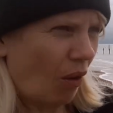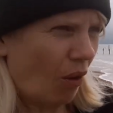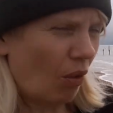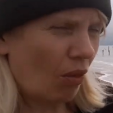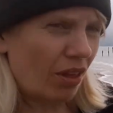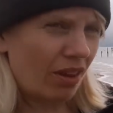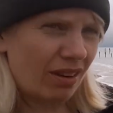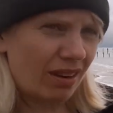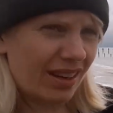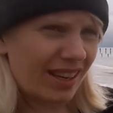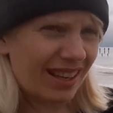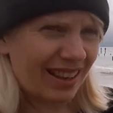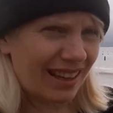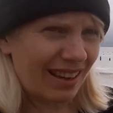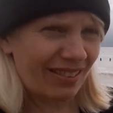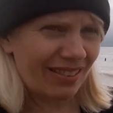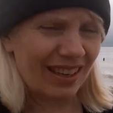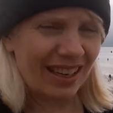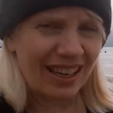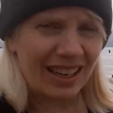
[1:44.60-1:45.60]
Although looking
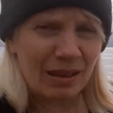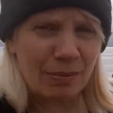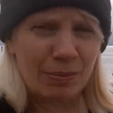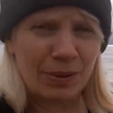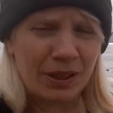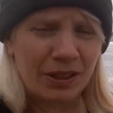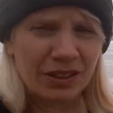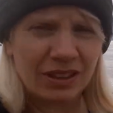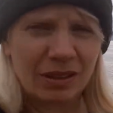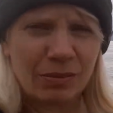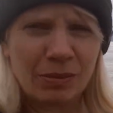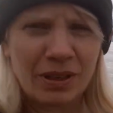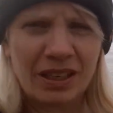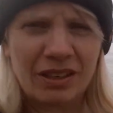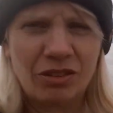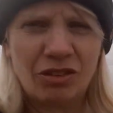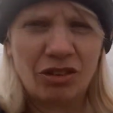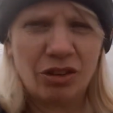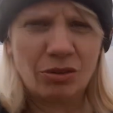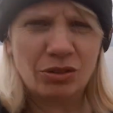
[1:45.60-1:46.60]
that way, because I'm
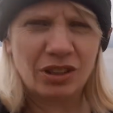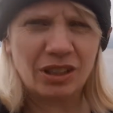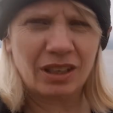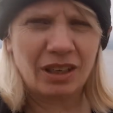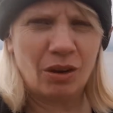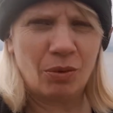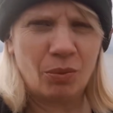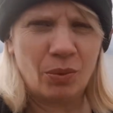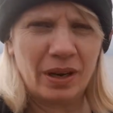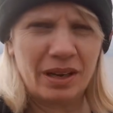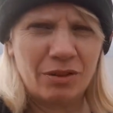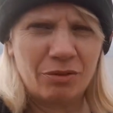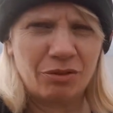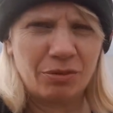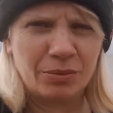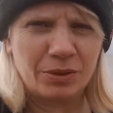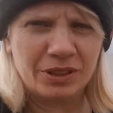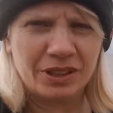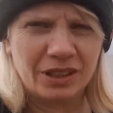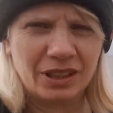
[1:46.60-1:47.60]
then shooting away
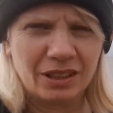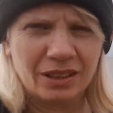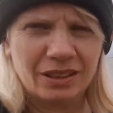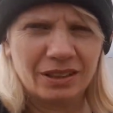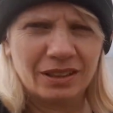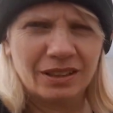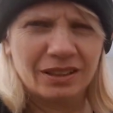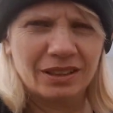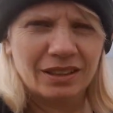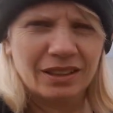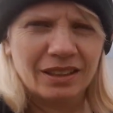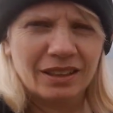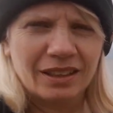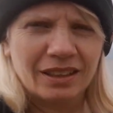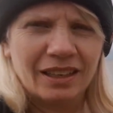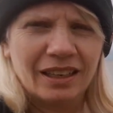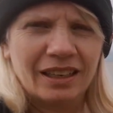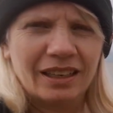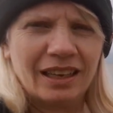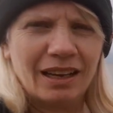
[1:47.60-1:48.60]
from the sun,
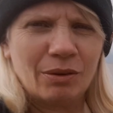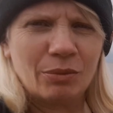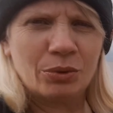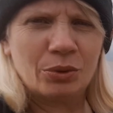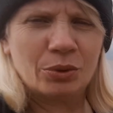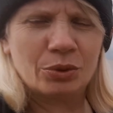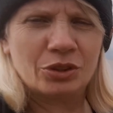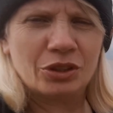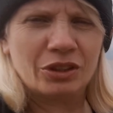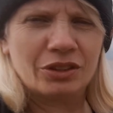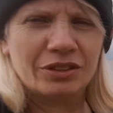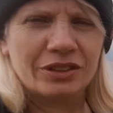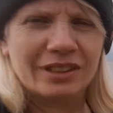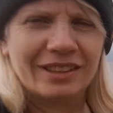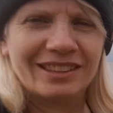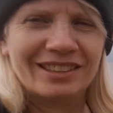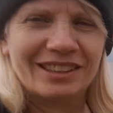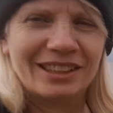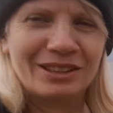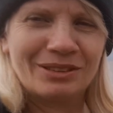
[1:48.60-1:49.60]
that water looks
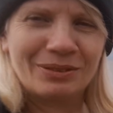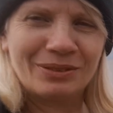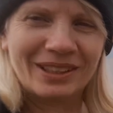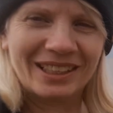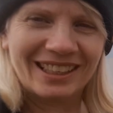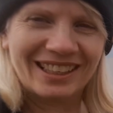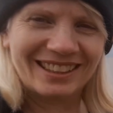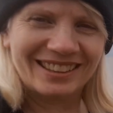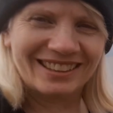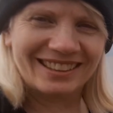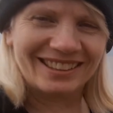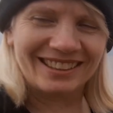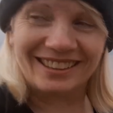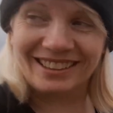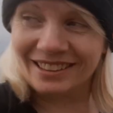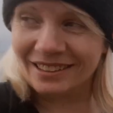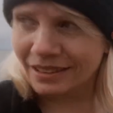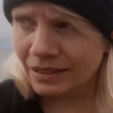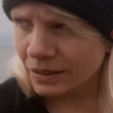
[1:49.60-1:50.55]
considerably nicer.